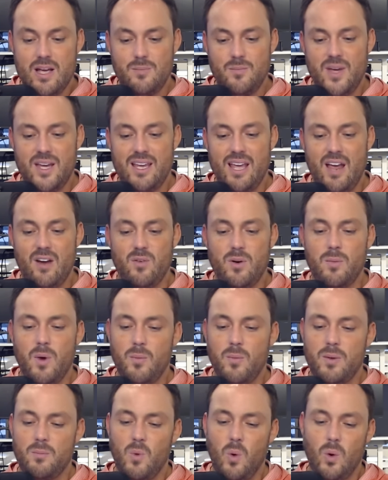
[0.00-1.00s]
Make every
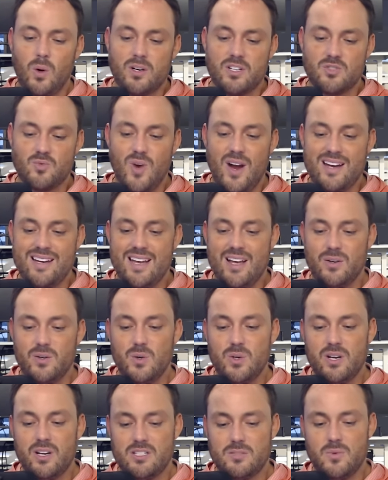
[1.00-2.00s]
moment more, because right now,
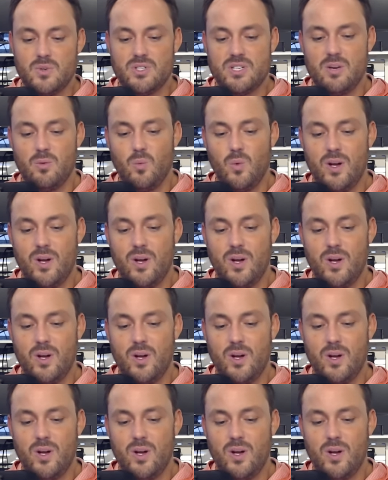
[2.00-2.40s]
new customers get